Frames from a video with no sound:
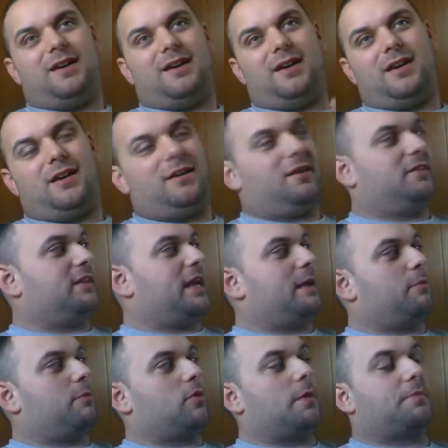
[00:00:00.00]
a
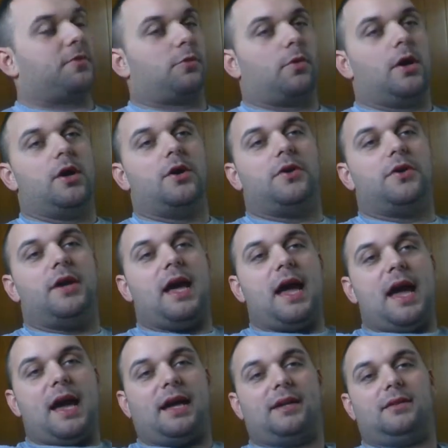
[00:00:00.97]
neighbor up the road
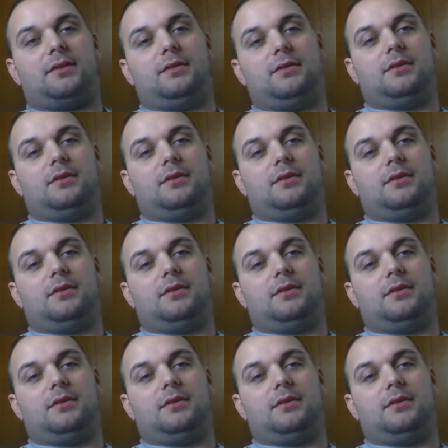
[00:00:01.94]
had